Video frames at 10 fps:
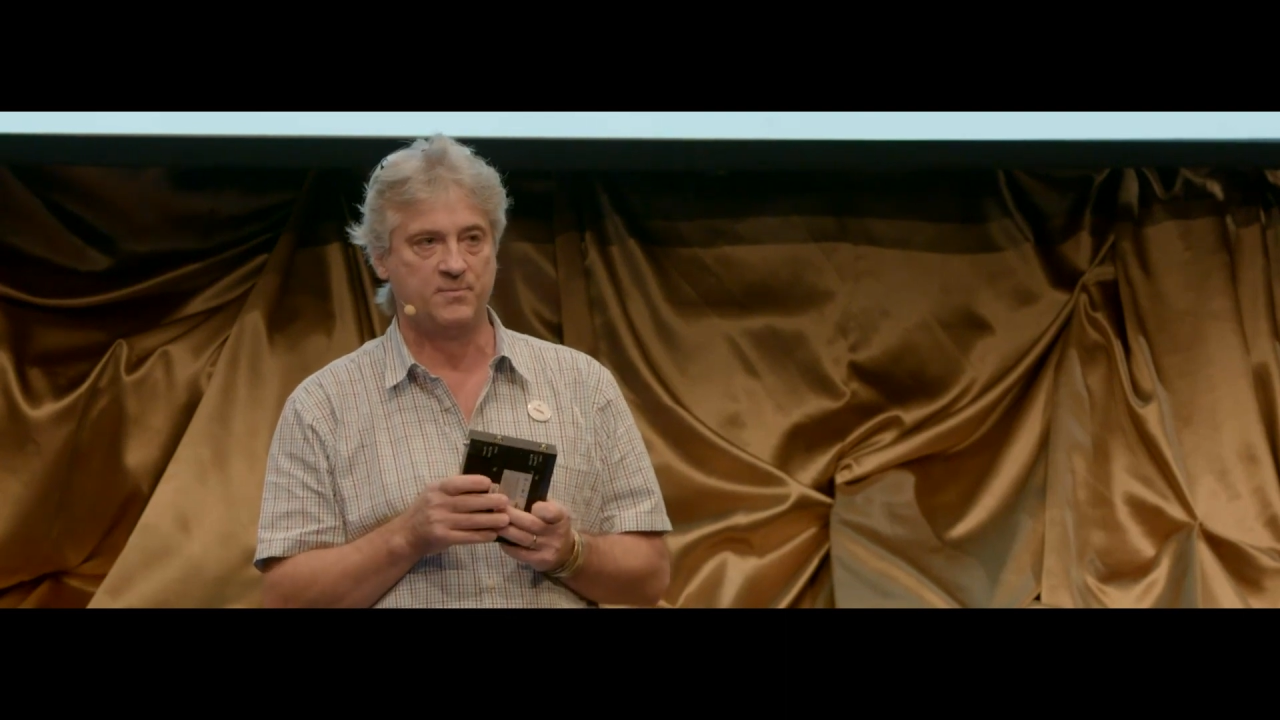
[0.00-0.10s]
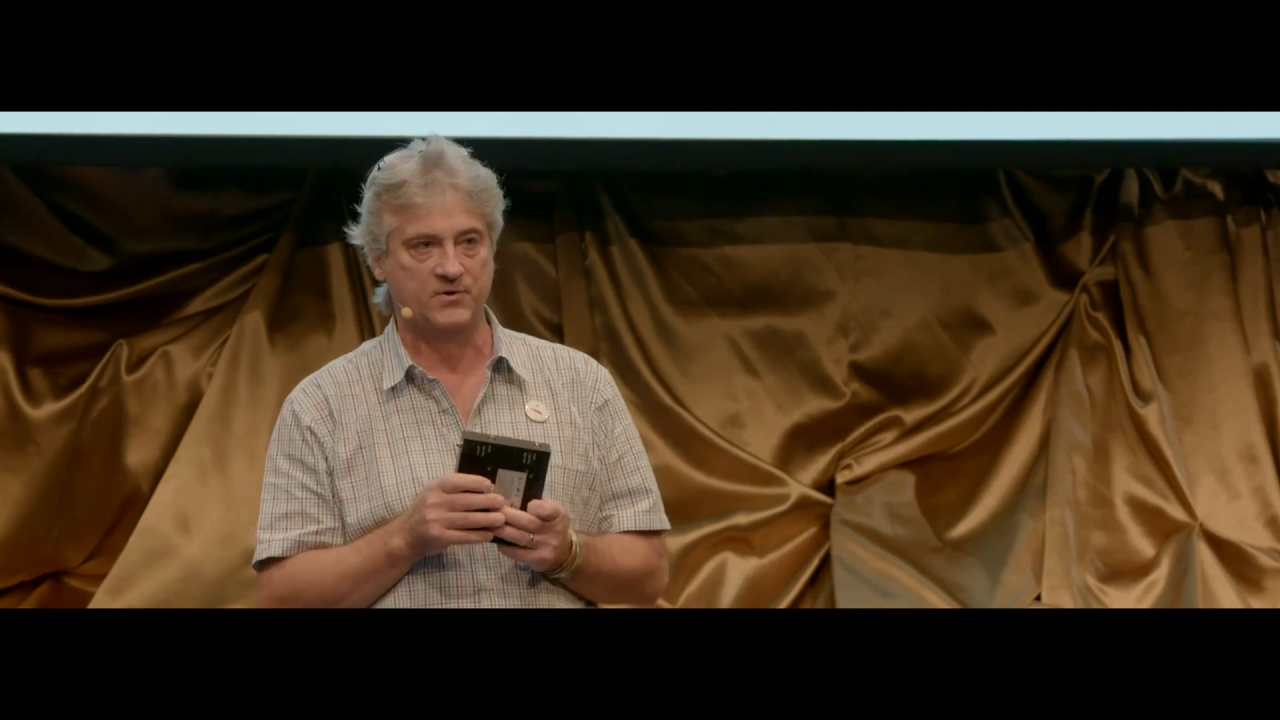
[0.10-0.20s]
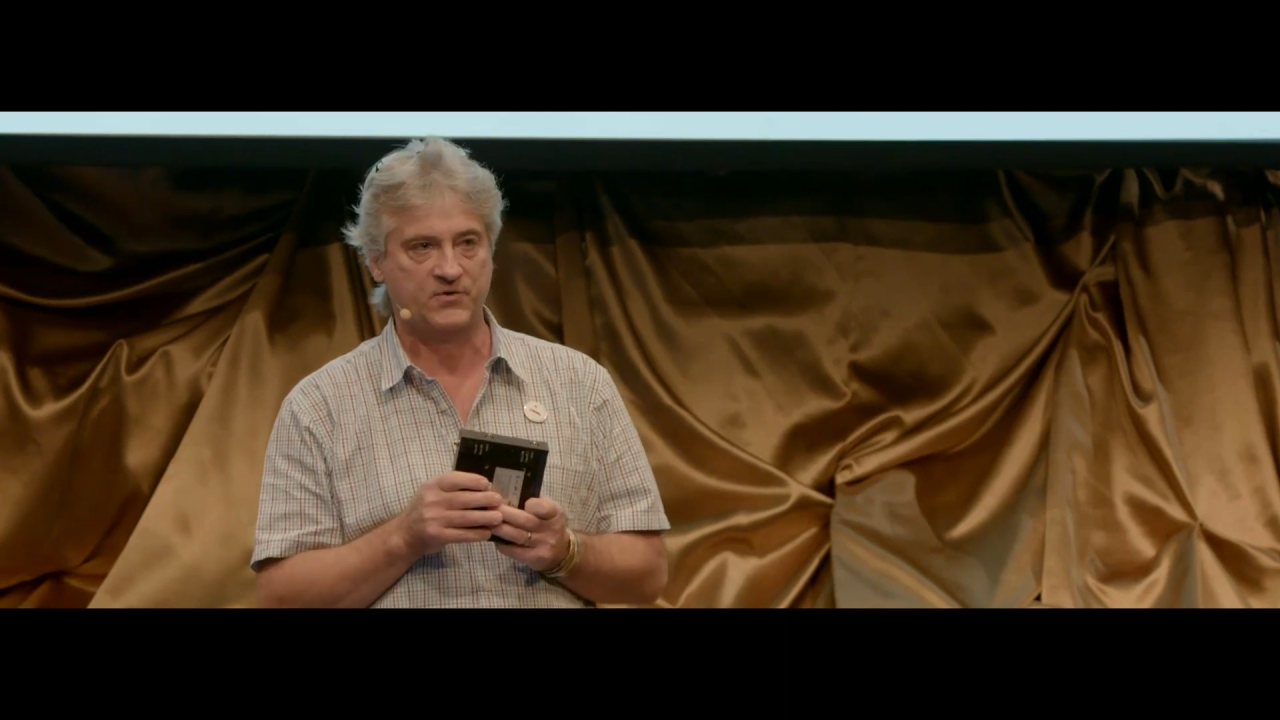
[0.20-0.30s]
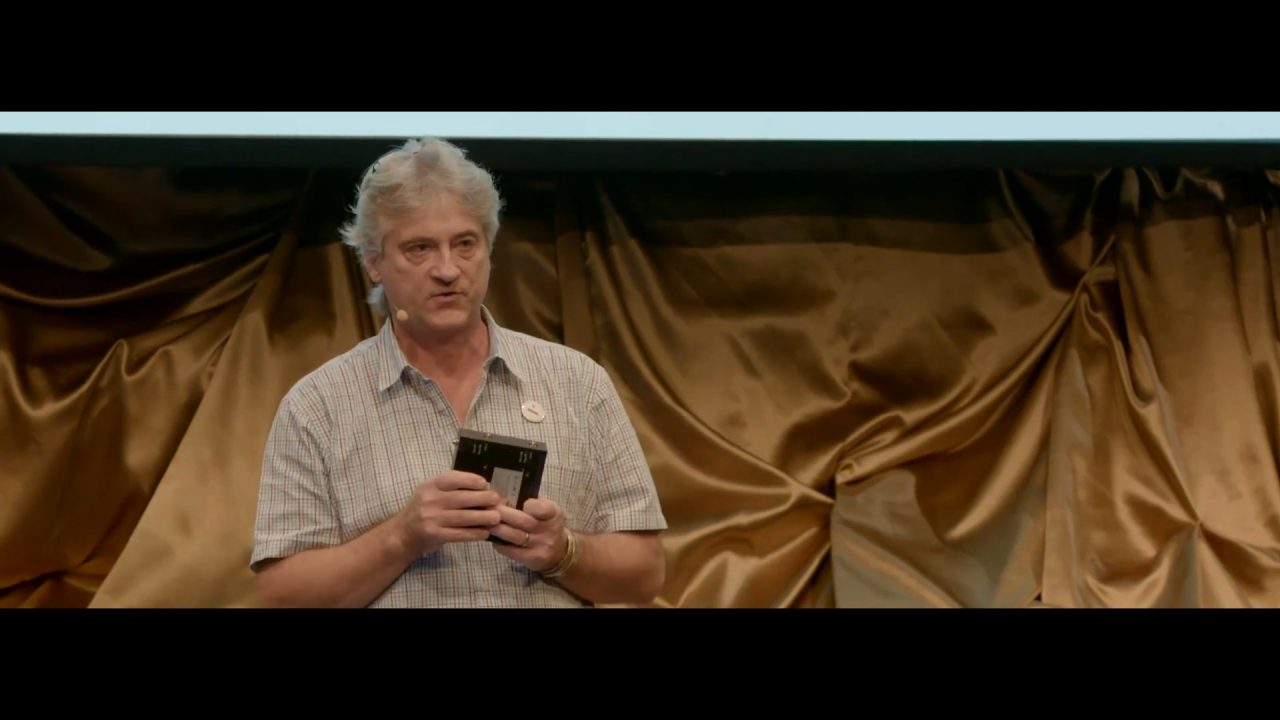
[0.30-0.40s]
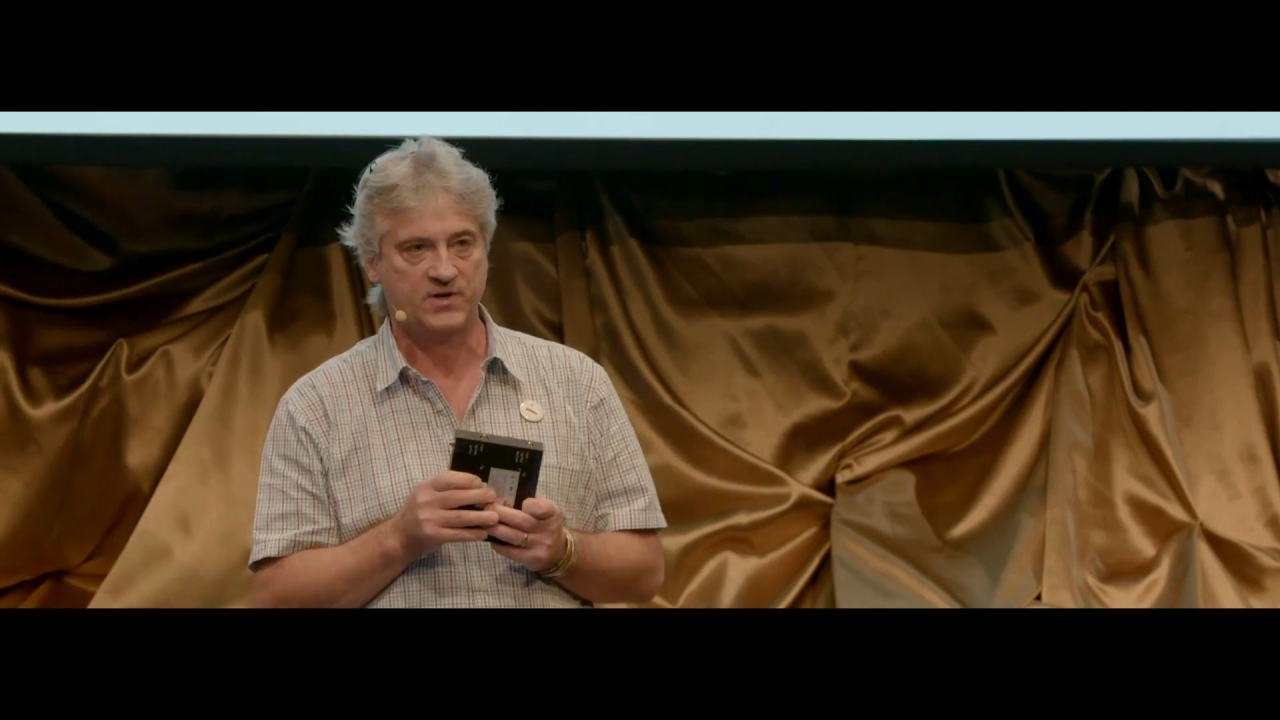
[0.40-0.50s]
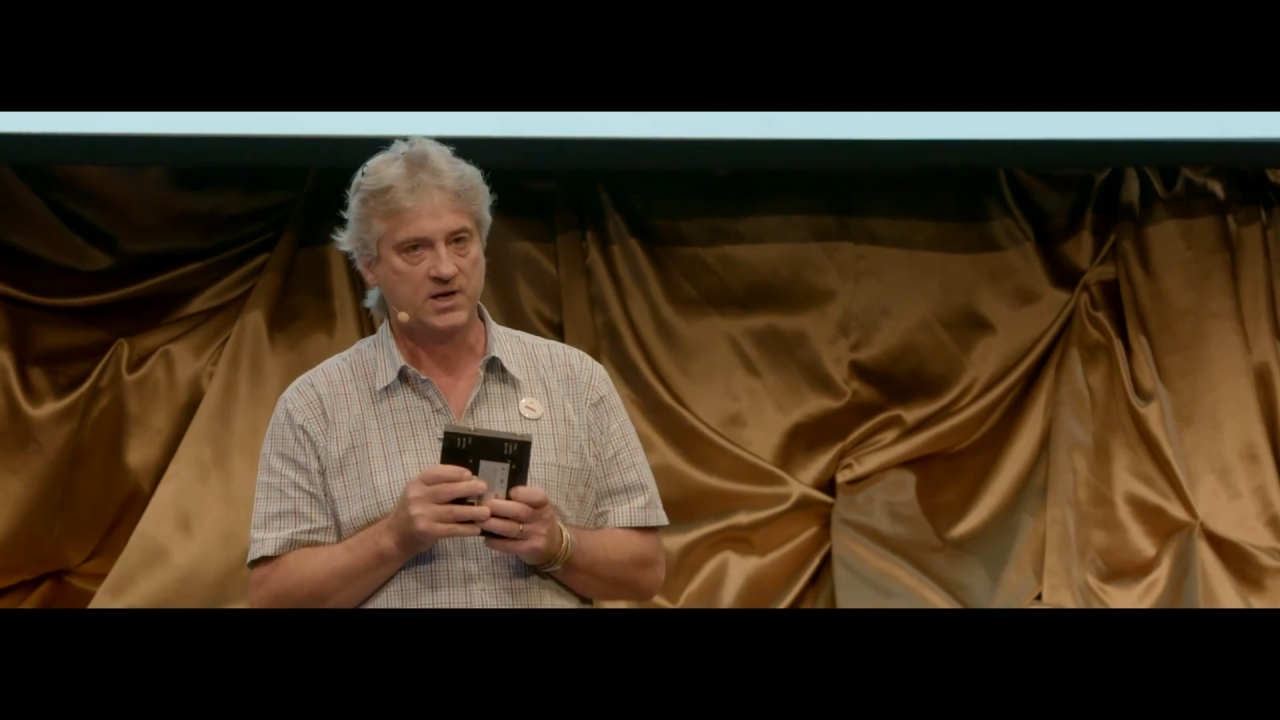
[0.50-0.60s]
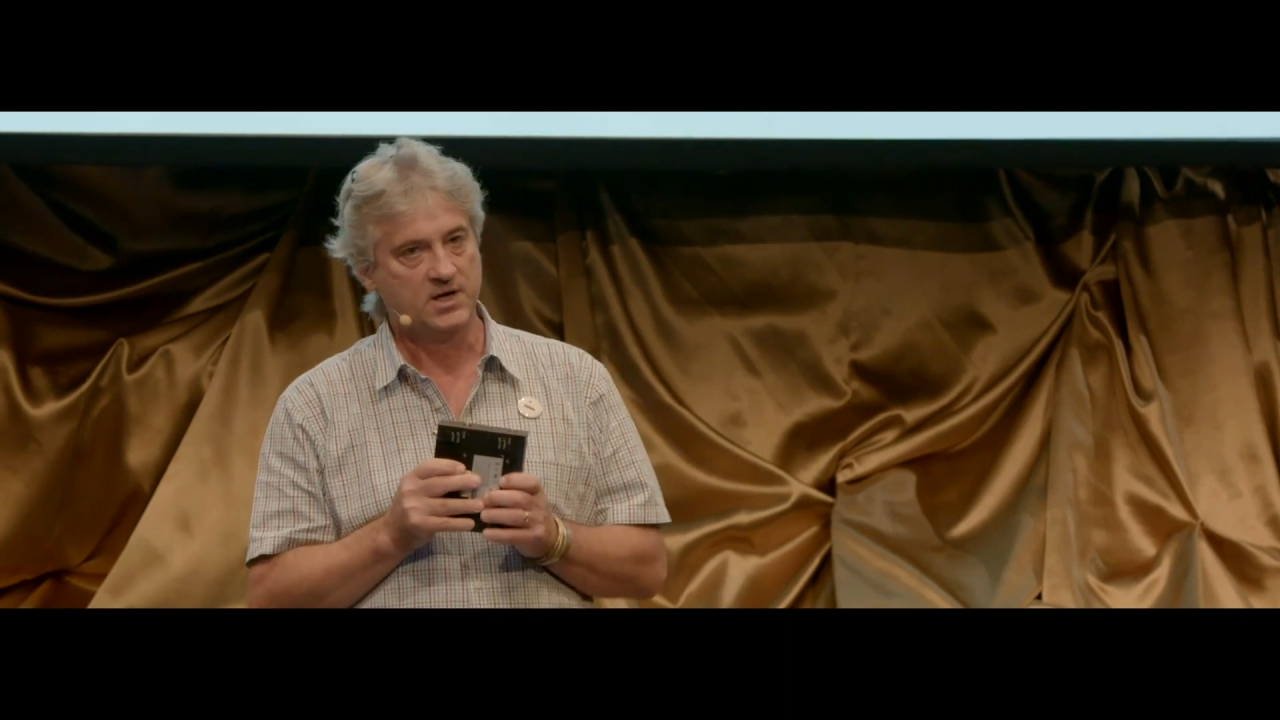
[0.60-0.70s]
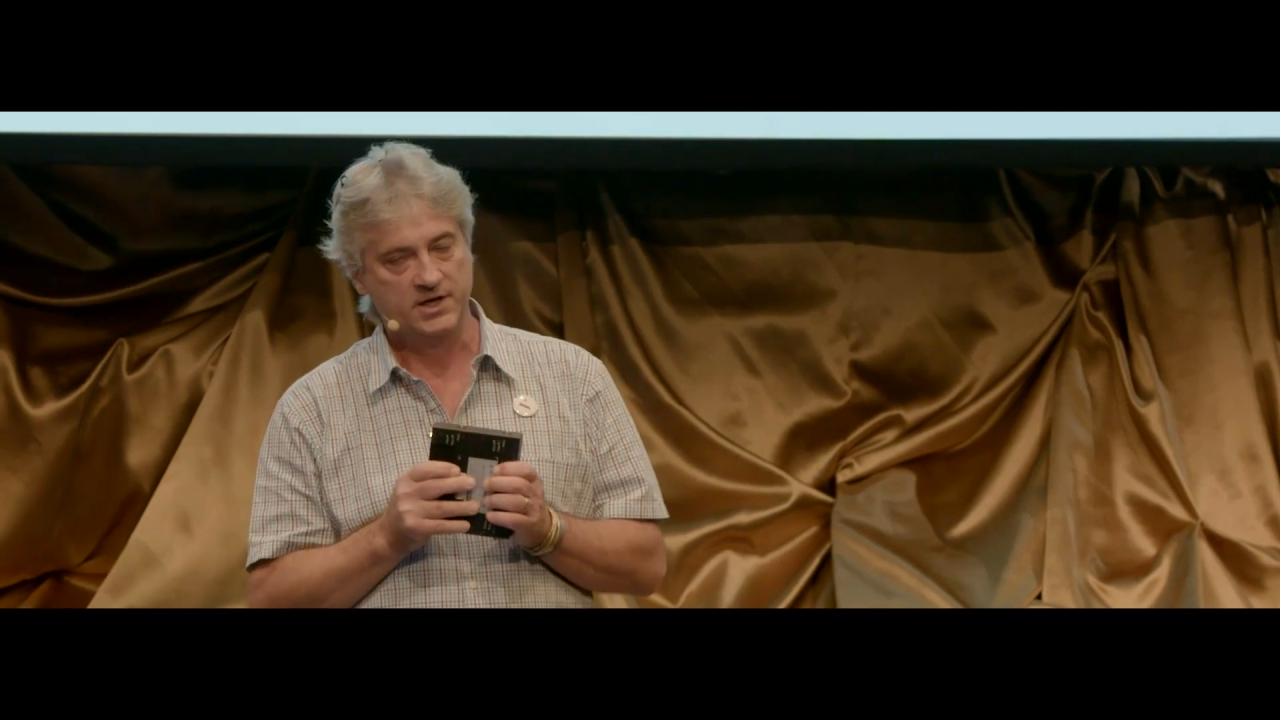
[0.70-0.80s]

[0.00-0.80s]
months.